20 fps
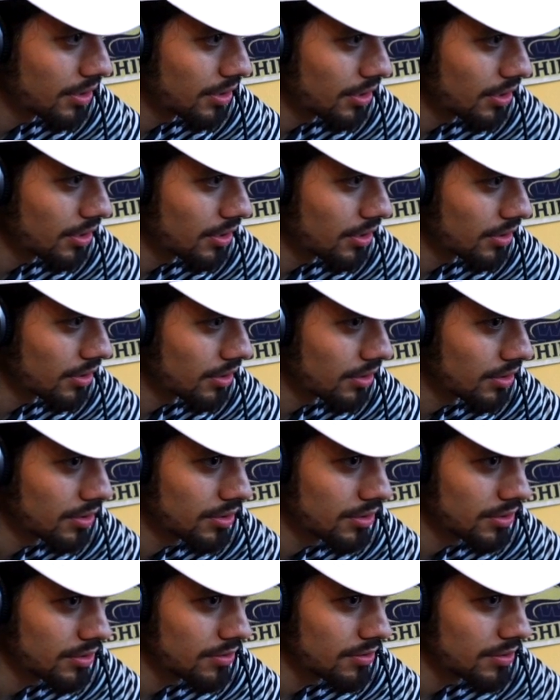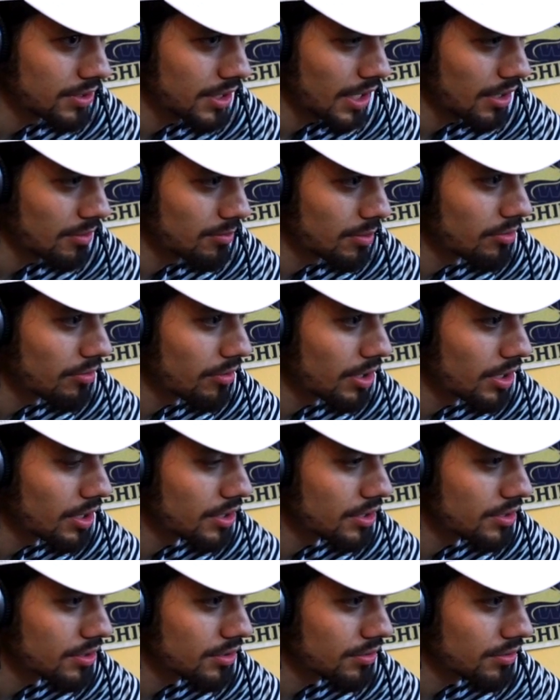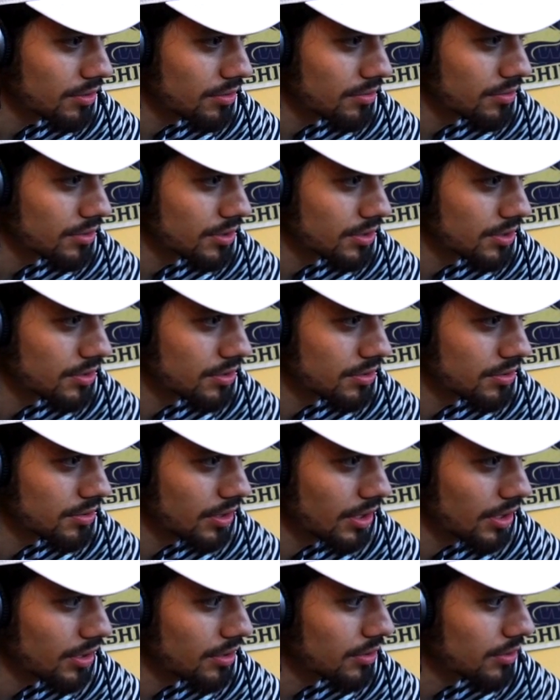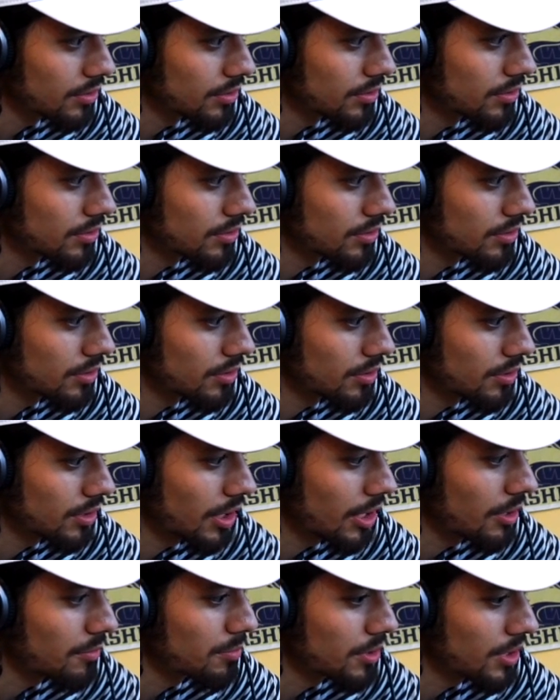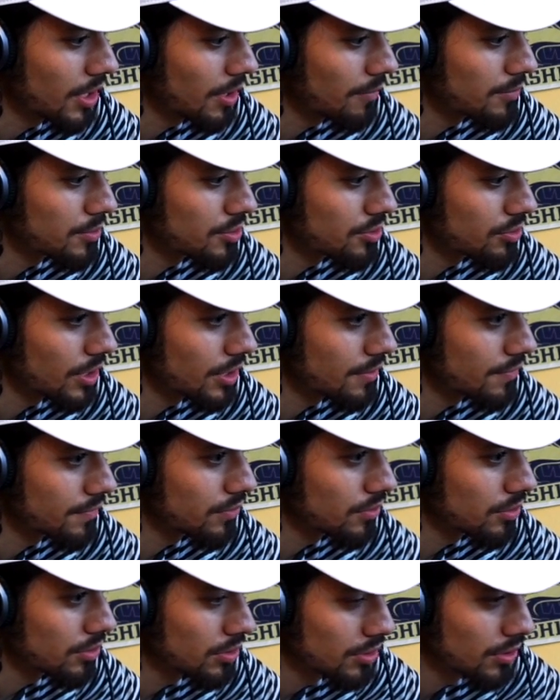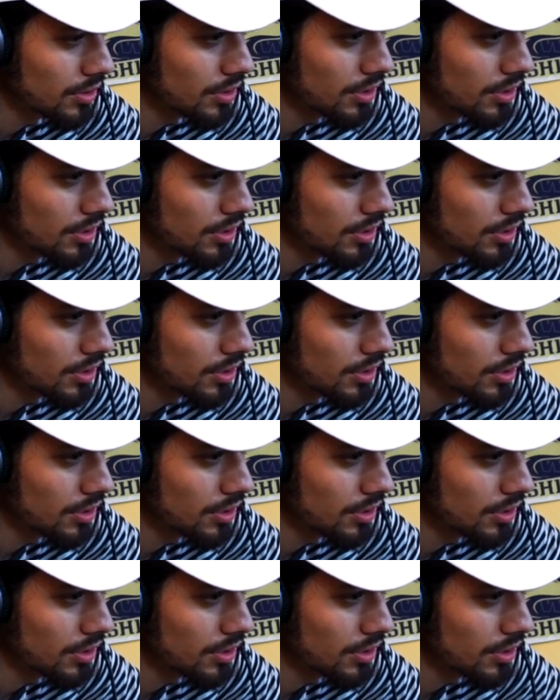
and you just had to be ready, so you're just kind of became stressful